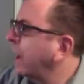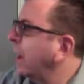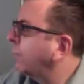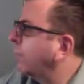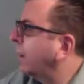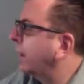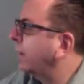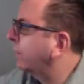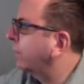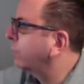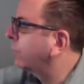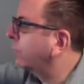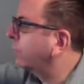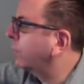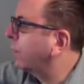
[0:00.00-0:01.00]
But there's
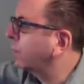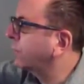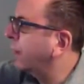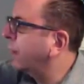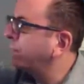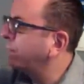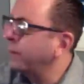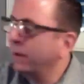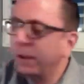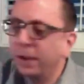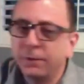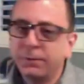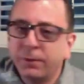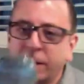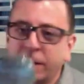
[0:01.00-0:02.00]
just a lot of stuff. And
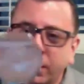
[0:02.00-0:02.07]
if I